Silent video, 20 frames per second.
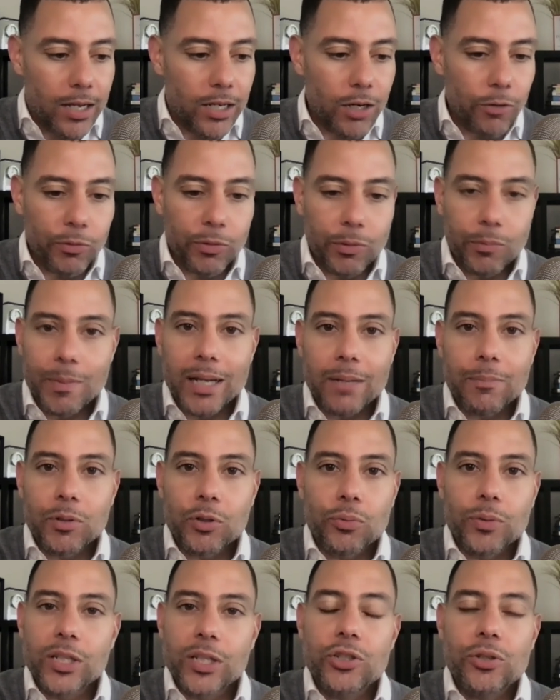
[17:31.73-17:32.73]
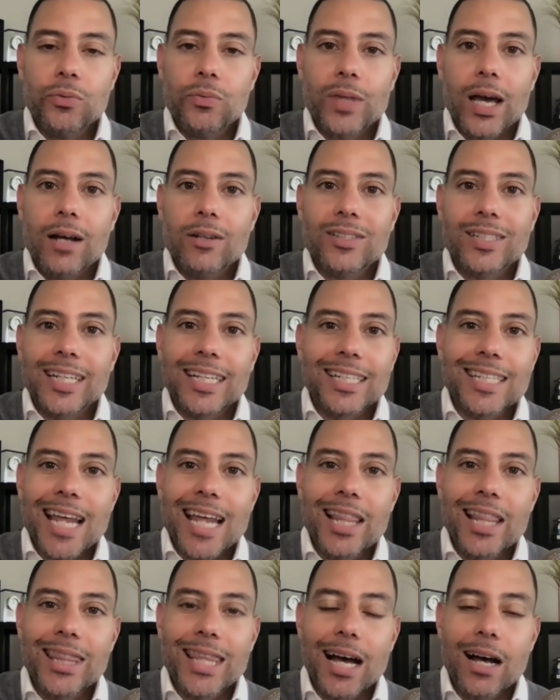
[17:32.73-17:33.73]
you know, we make between 2,000 and
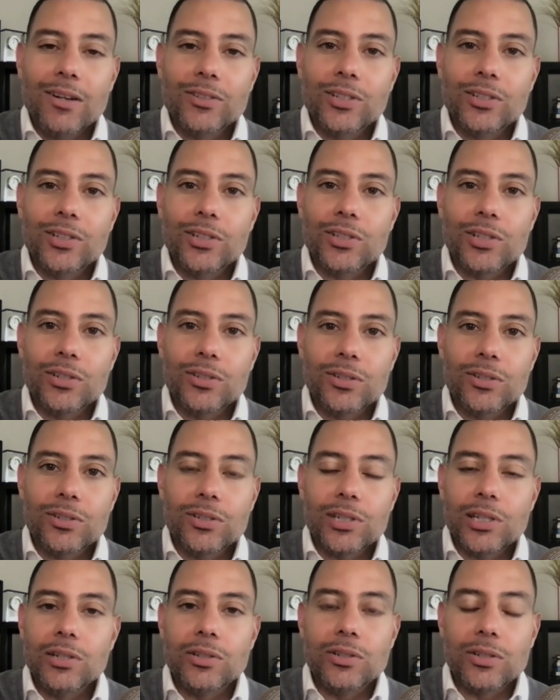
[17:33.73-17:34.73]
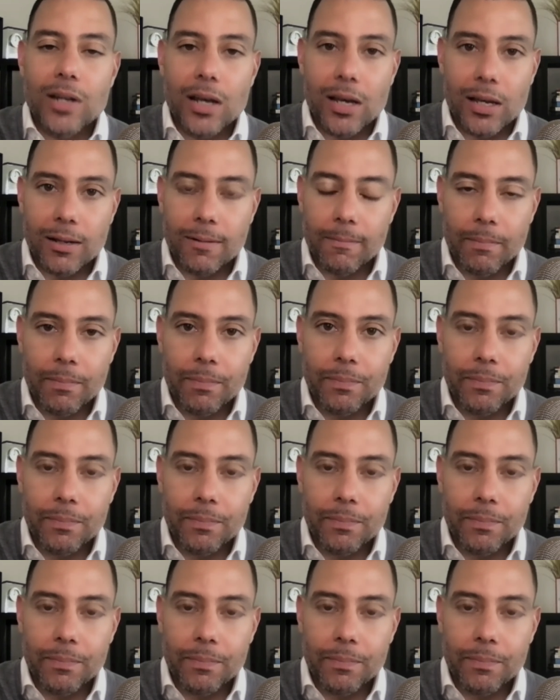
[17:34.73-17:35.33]
10,000 decisions each day.